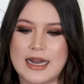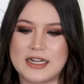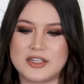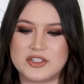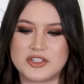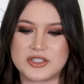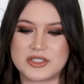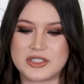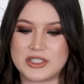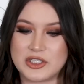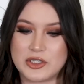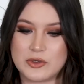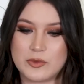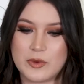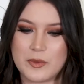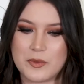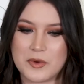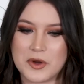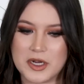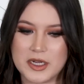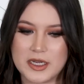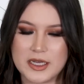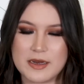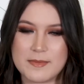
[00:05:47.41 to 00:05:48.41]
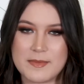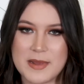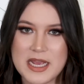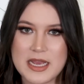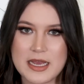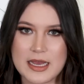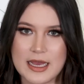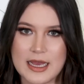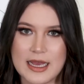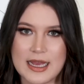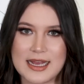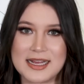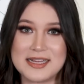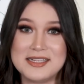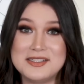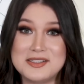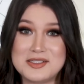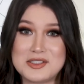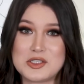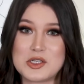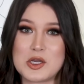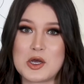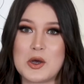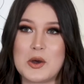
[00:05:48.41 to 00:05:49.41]
I just knew we weren't gonna make it. And
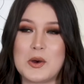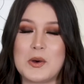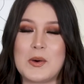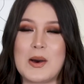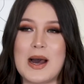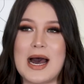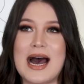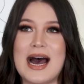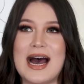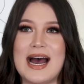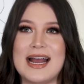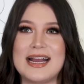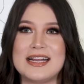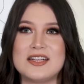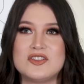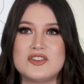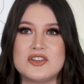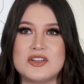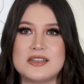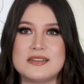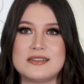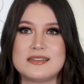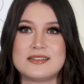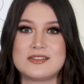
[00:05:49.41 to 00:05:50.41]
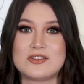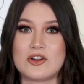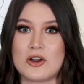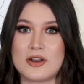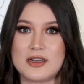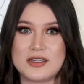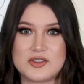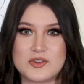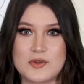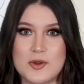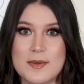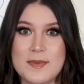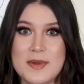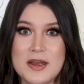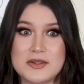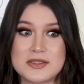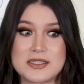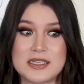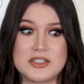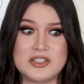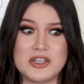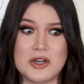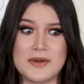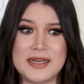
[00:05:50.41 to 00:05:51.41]
so I just started screaming. I was
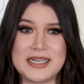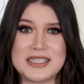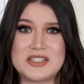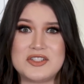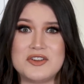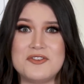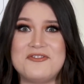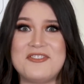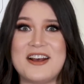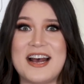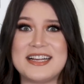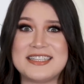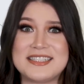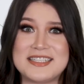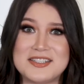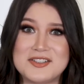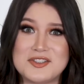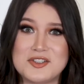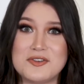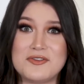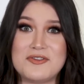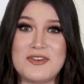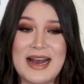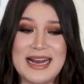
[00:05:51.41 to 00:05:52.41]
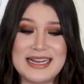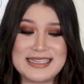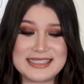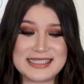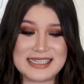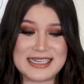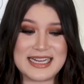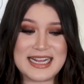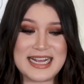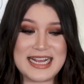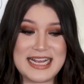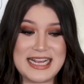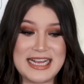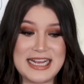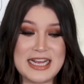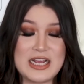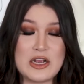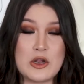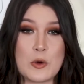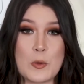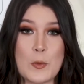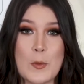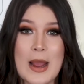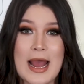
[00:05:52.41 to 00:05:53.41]
like, Joey, it's too fast, it's too fast. And he
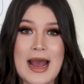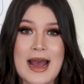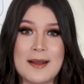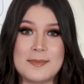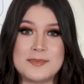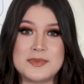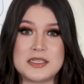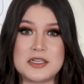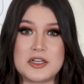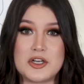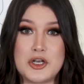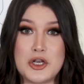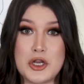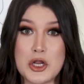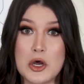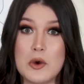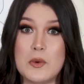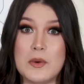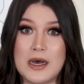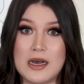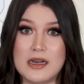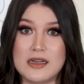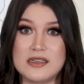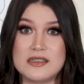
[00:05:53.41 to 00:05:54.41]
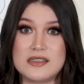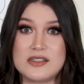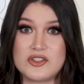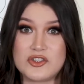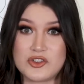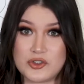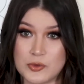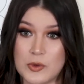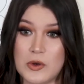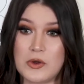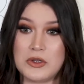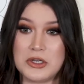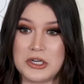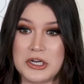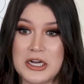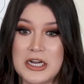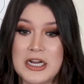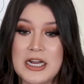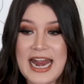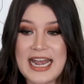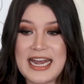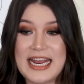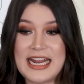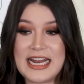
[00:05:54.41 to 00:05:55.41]
grabbed Noah's stroller
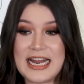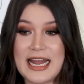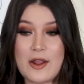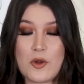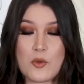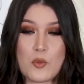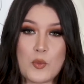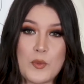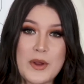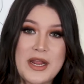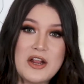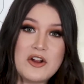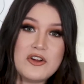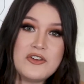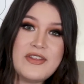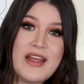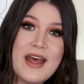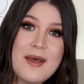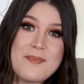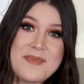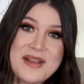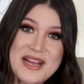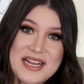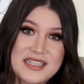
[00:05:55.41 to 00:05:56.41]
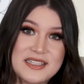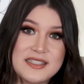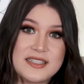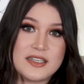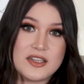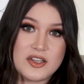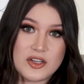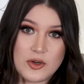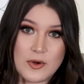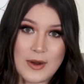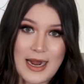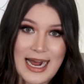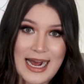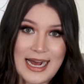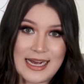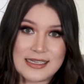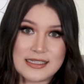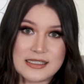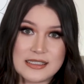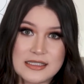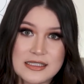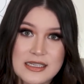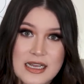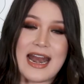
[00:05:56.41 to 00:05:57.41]
and he like reared them into the
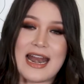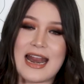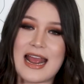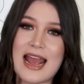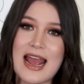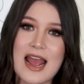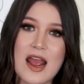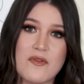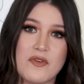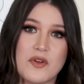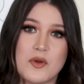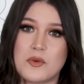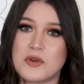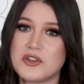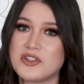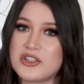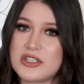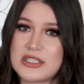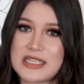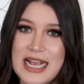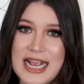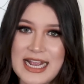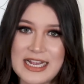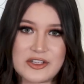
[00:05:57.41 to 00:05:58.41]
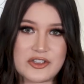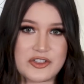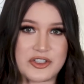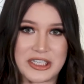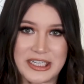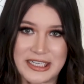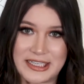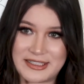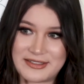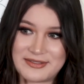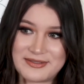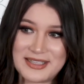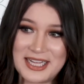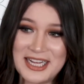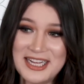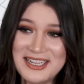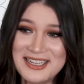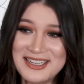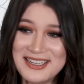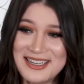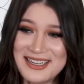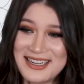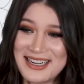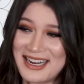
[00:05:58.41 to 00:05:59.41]
grass, and everyone just ate shit.
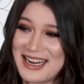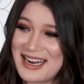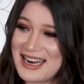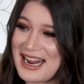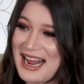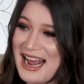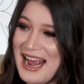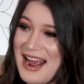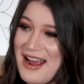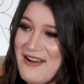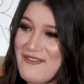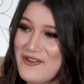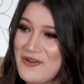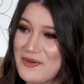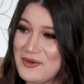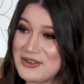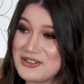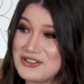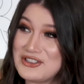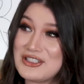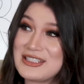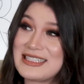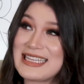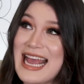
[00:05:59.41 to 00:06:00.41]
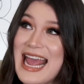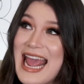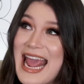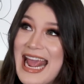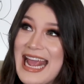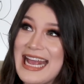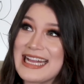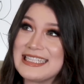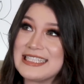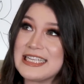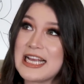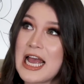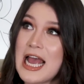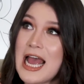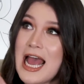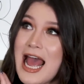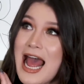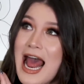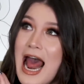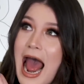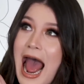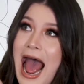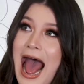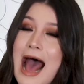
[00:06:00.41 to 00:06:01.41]
Everyone just ate
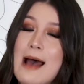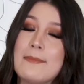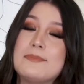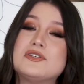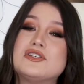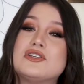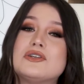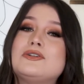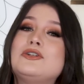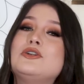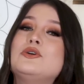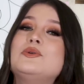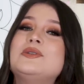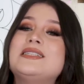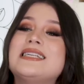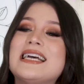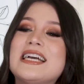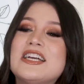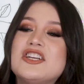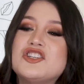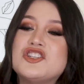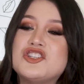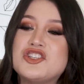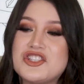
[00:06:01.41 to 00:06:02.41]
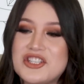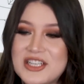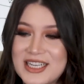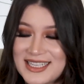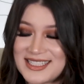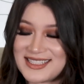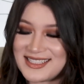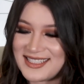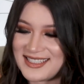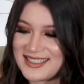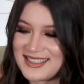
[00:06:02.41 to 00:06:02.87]
absolute shit.